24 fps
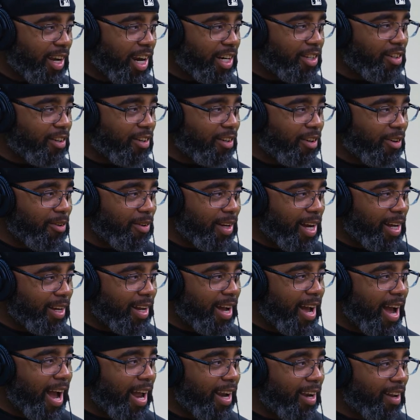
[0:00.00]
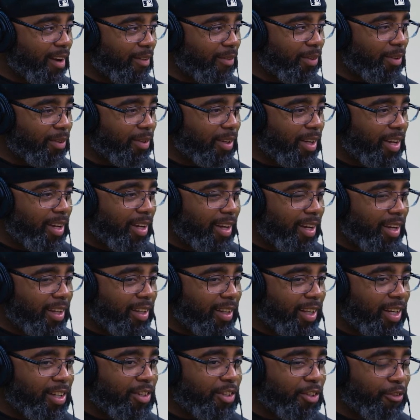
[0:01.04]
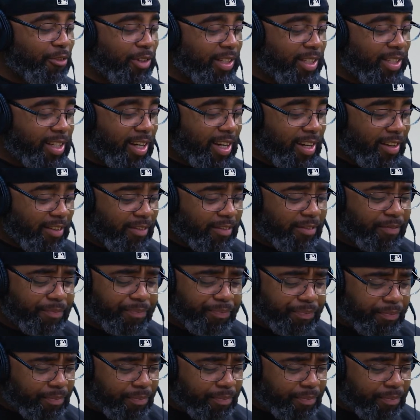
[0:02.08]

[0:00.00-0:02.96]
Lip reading: execute at a high level, and then to receive